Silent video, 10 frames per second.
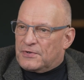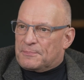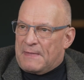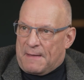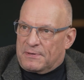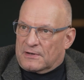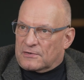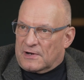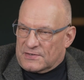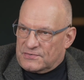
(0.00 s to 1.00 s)
good mapping
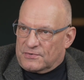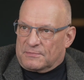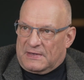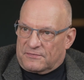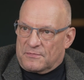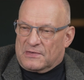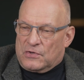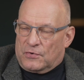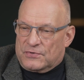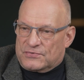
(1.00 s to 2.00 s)
across you can make from the
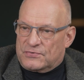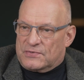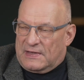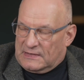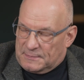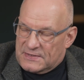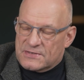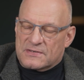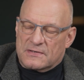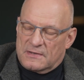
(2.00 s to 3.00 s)
yogas to the
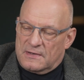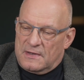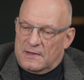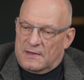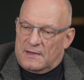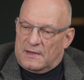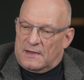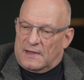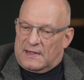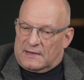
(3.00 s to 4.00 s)
elements.
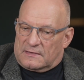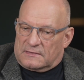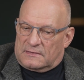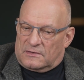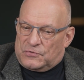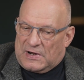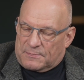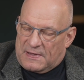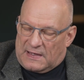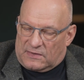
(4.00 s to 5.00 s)
And the
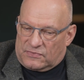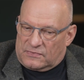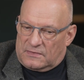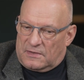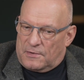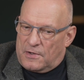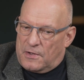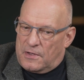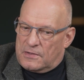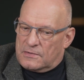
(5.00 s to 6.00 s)
direct path
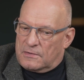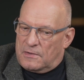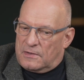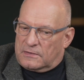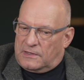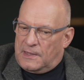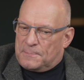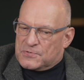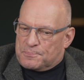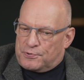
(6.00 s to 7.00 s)

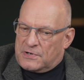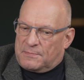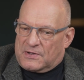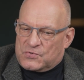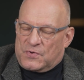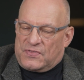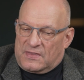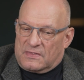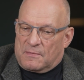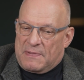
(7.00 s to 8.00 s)
keeps pretty much
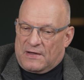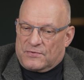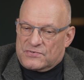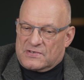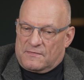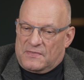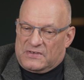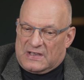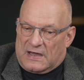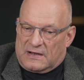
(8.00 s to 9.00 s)
within the bounds of the
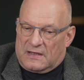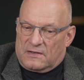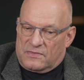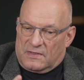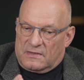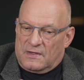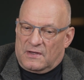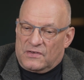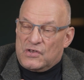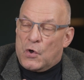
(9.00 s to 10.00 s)
jnana, the
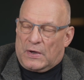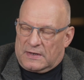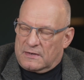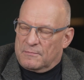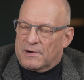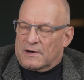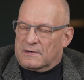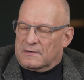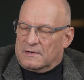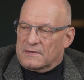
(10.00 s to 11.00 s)
knowing
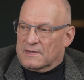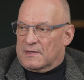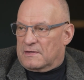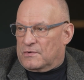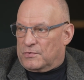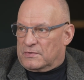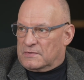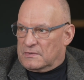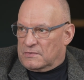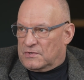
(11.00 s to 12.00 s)
part, what
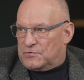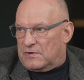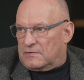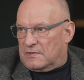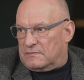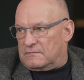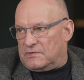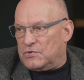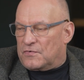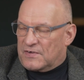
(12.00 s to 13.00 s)
the
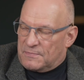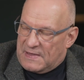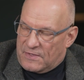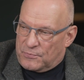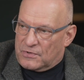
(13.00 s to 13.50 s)
unified path